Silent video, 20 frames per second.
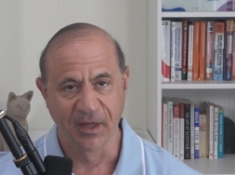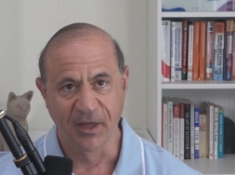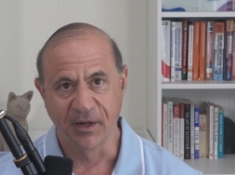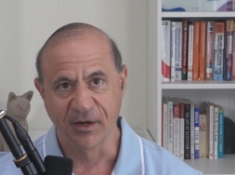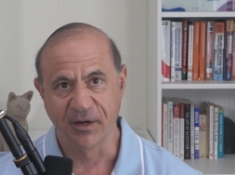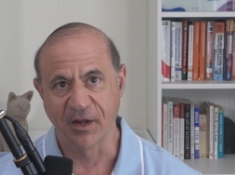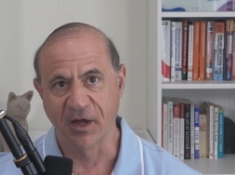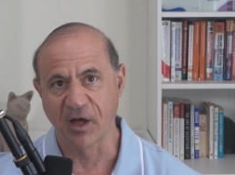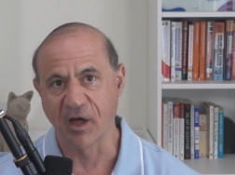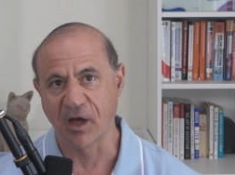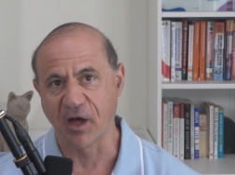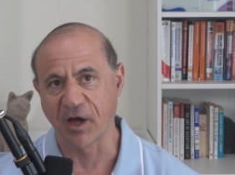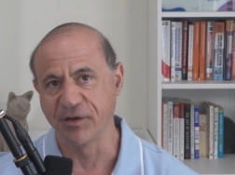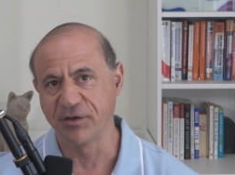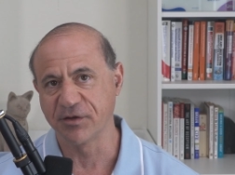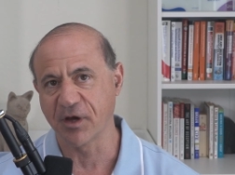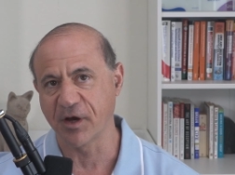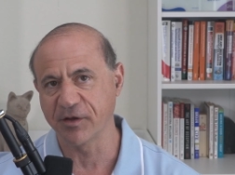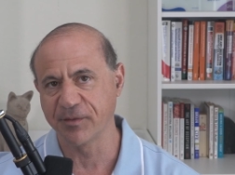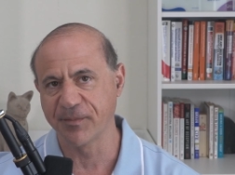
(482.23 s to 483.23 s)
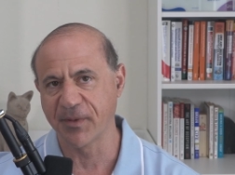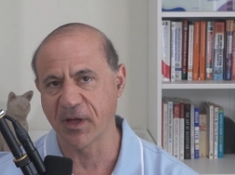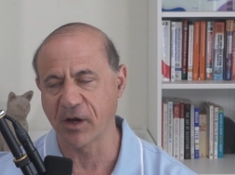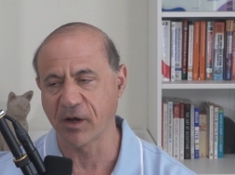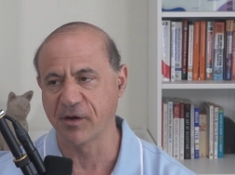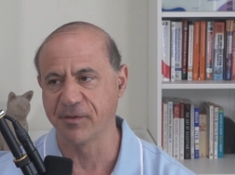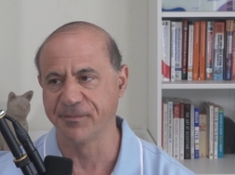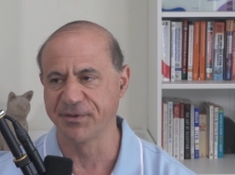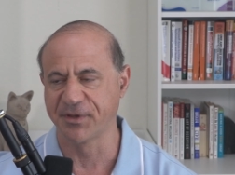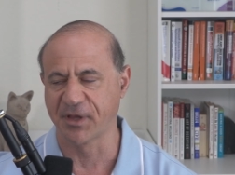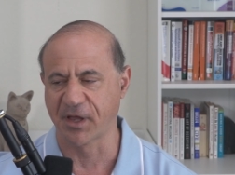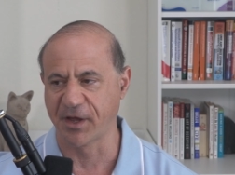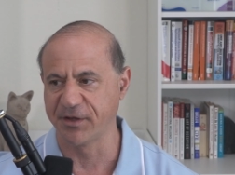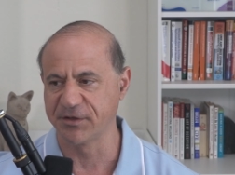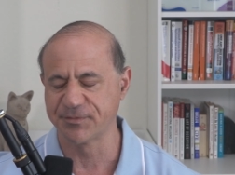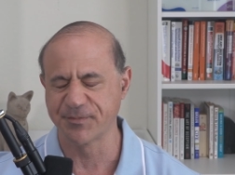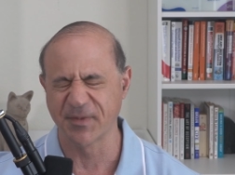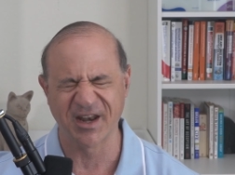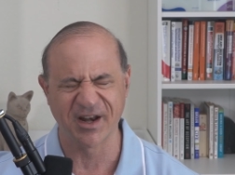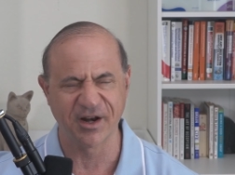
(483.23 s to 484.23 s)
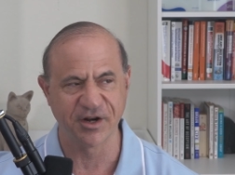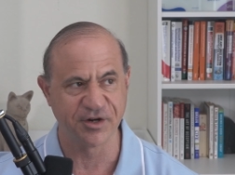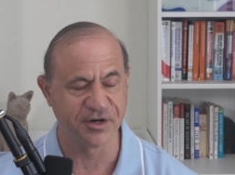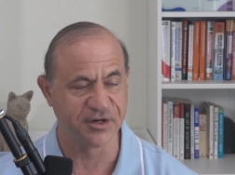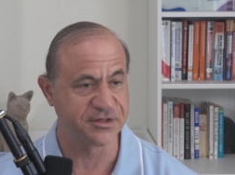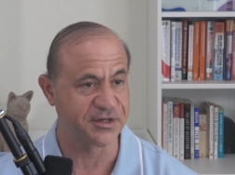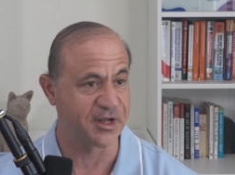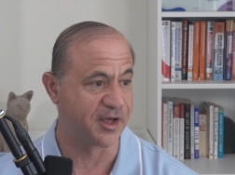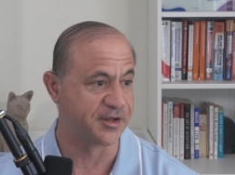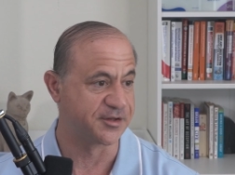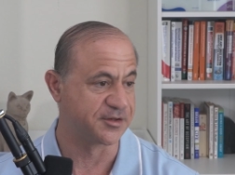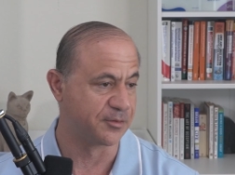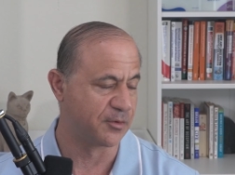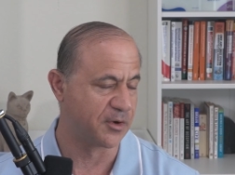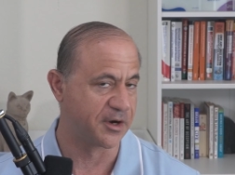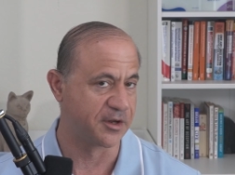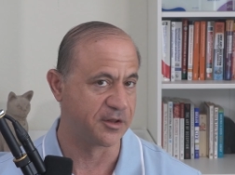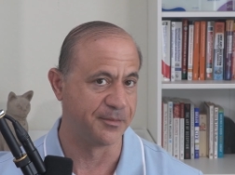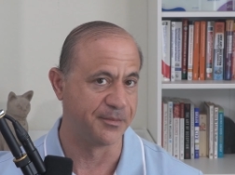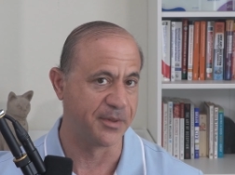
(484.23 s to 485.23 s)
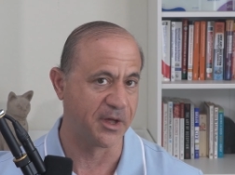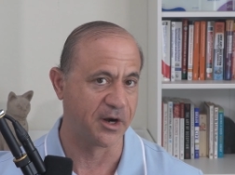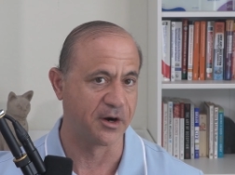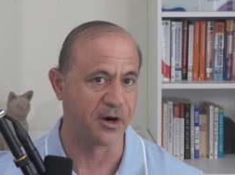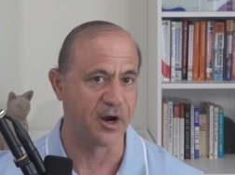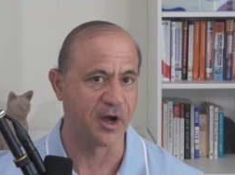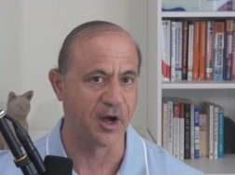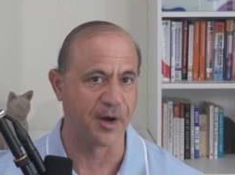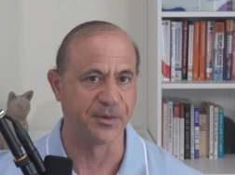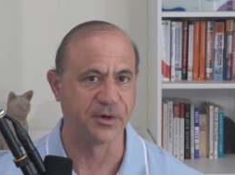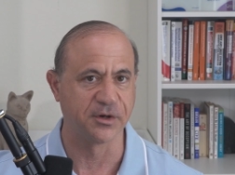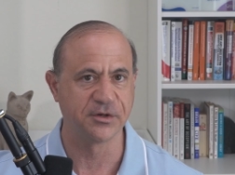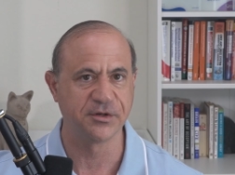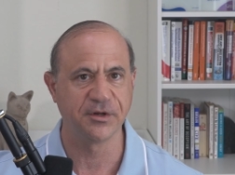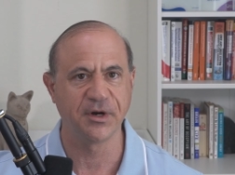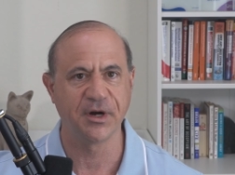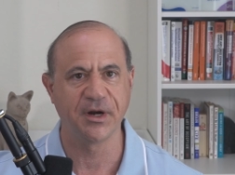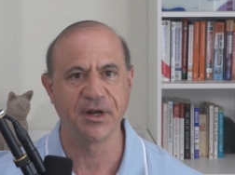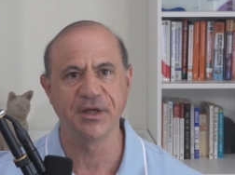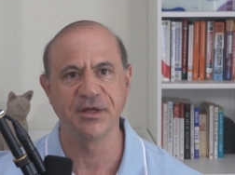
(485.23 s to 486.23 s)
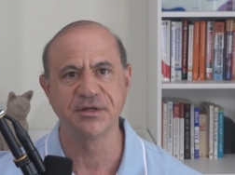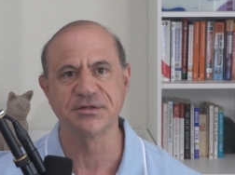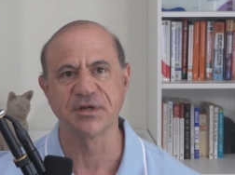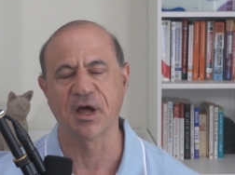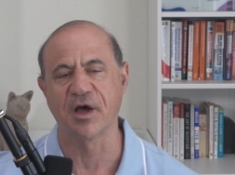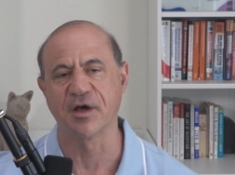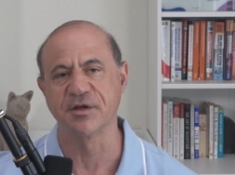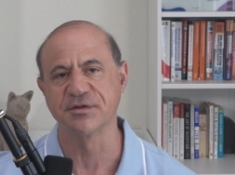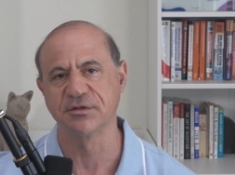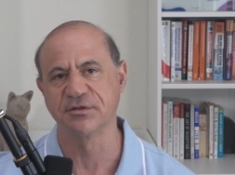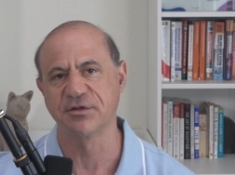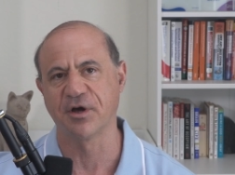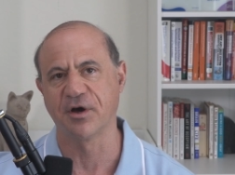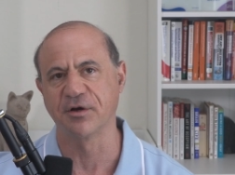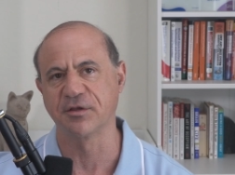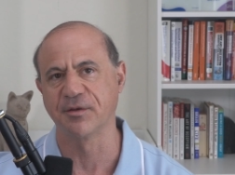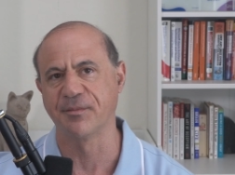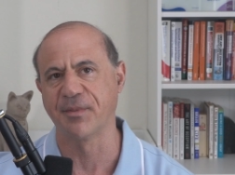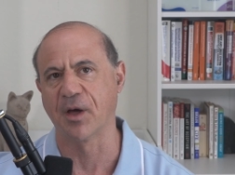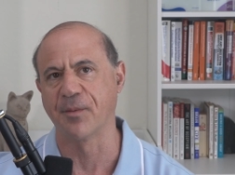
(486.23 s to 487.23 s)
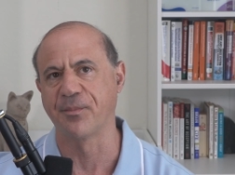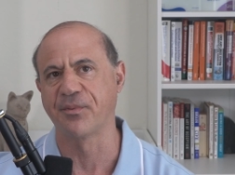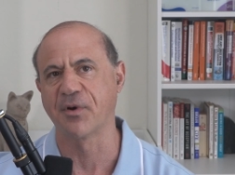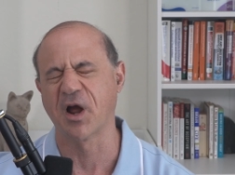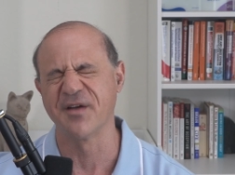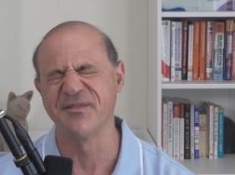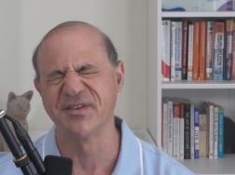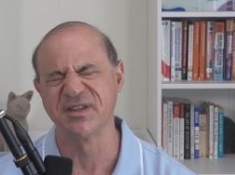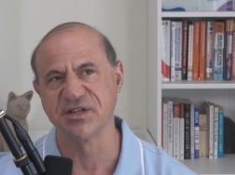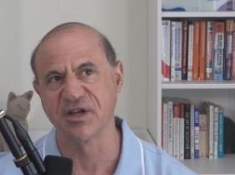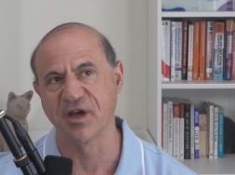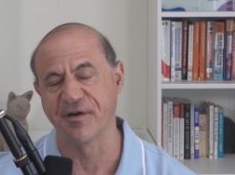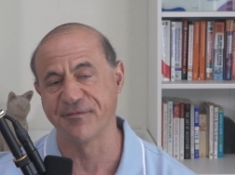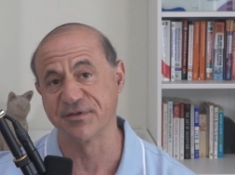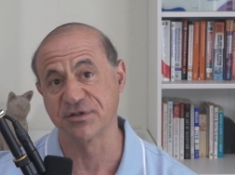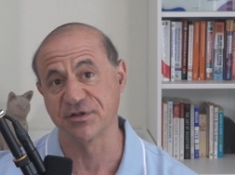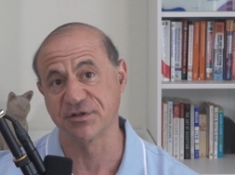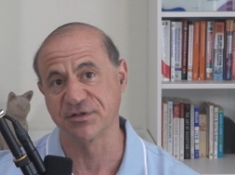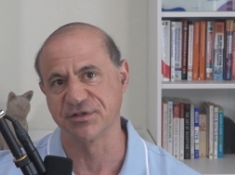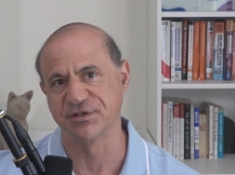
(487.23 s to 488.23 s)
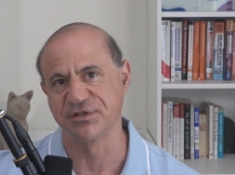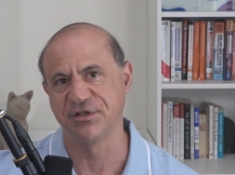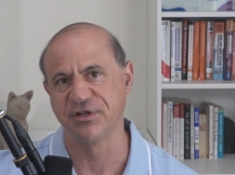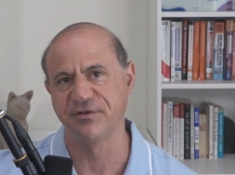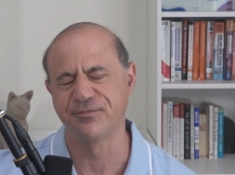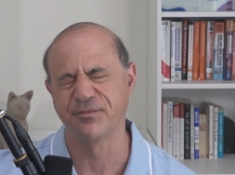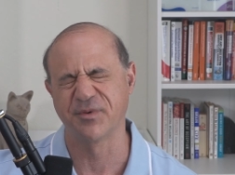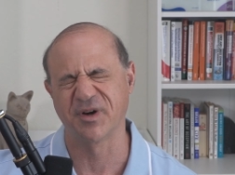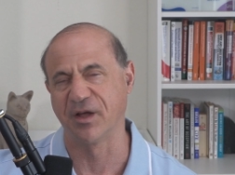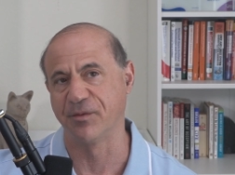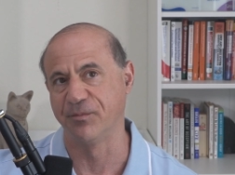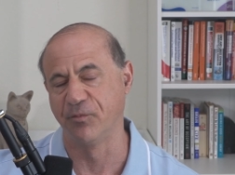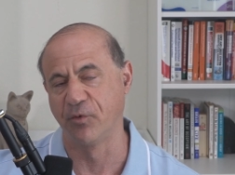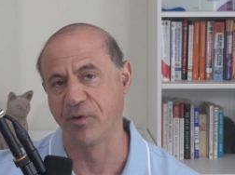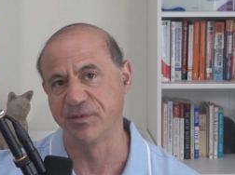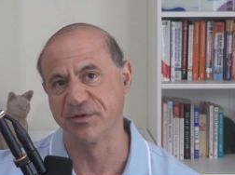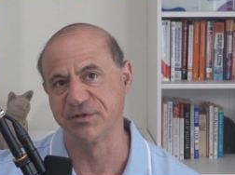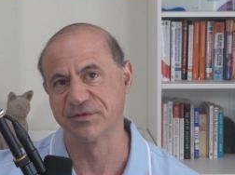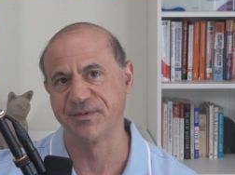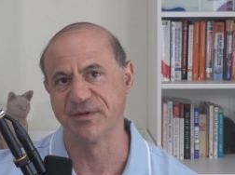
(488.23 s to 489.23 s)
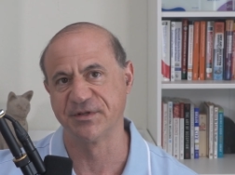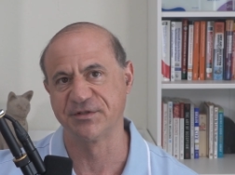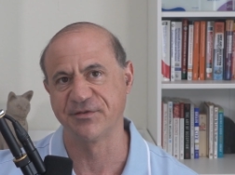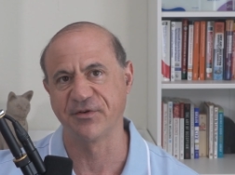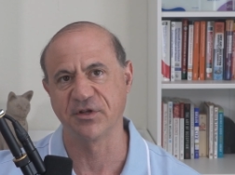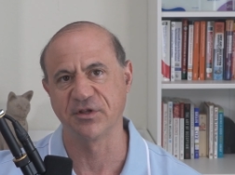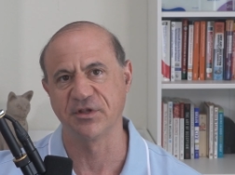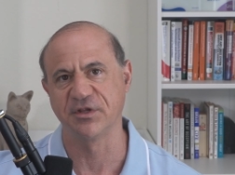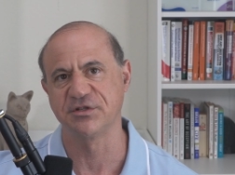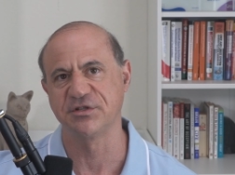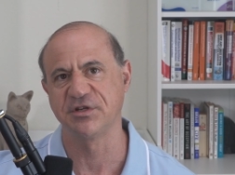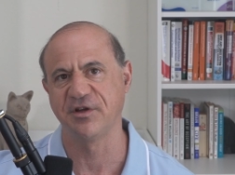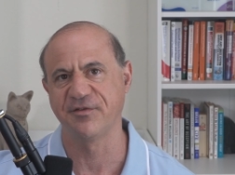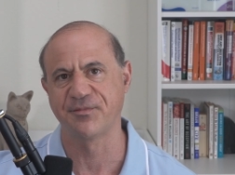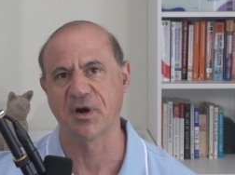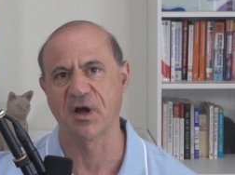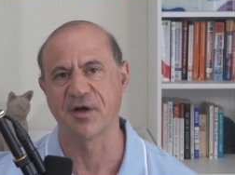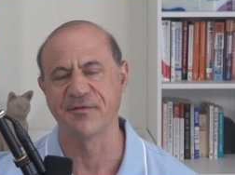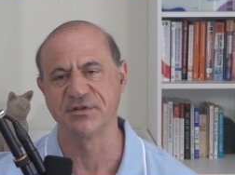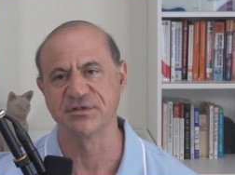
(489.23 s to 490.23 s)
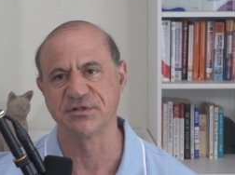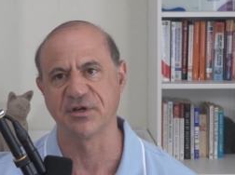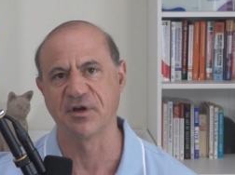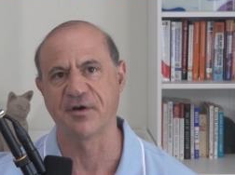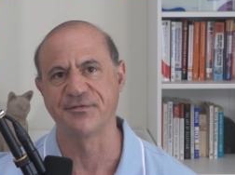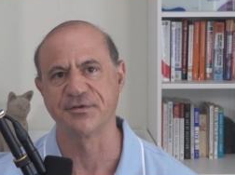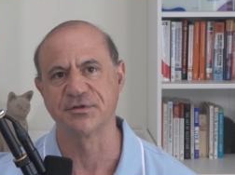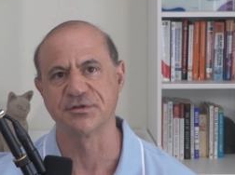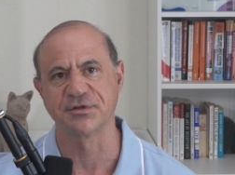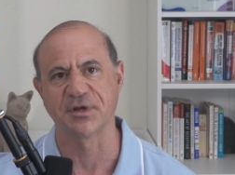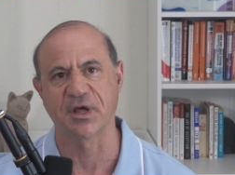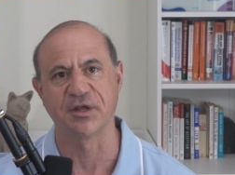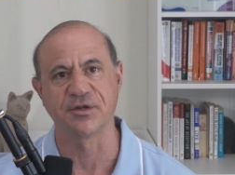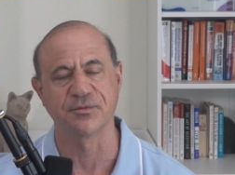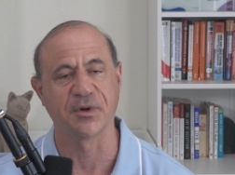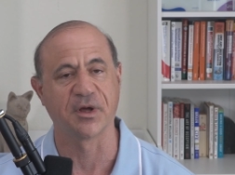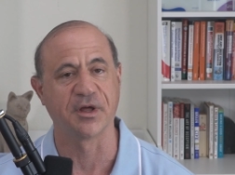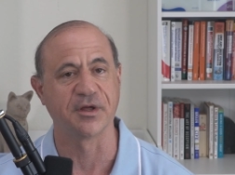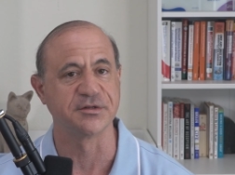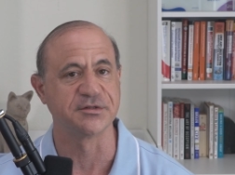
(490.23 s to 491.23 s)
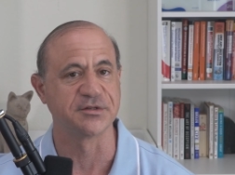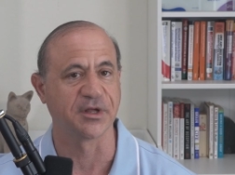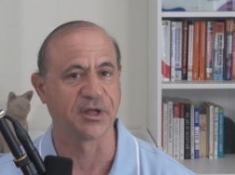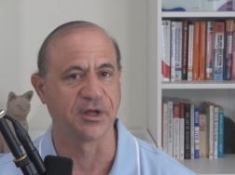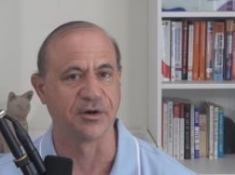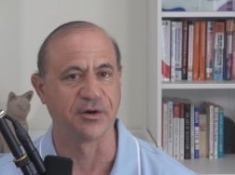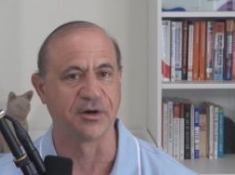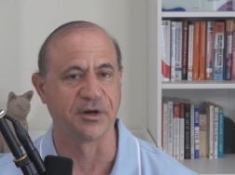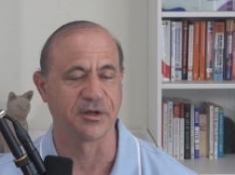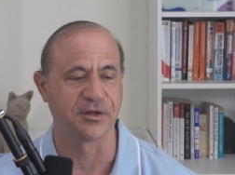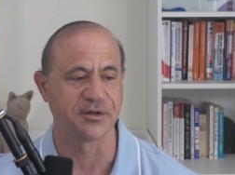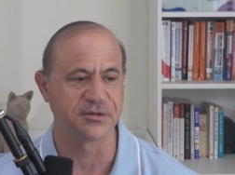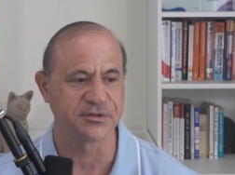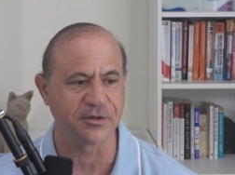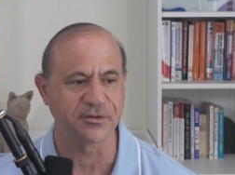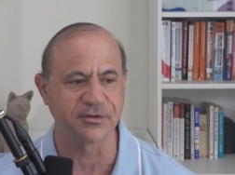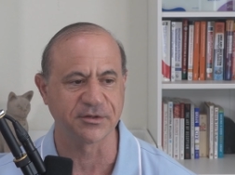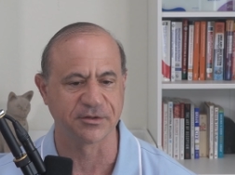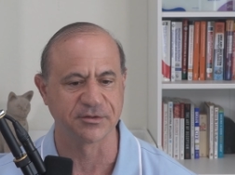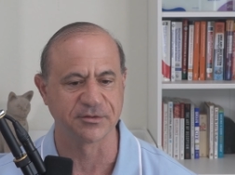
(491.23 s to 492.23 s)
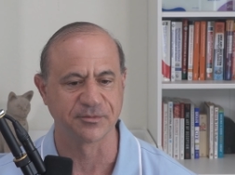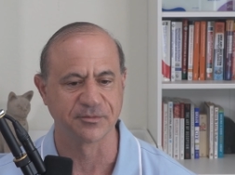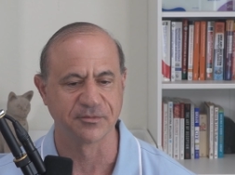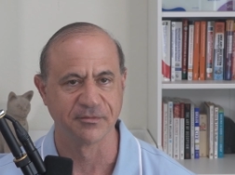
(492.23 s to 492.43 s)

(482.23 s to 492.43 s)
Now, I talked about compliance managers as a, one of the better opportunities. I also talked about privacy officers and chief, more specifically, chief privacy officers as well as security consultants.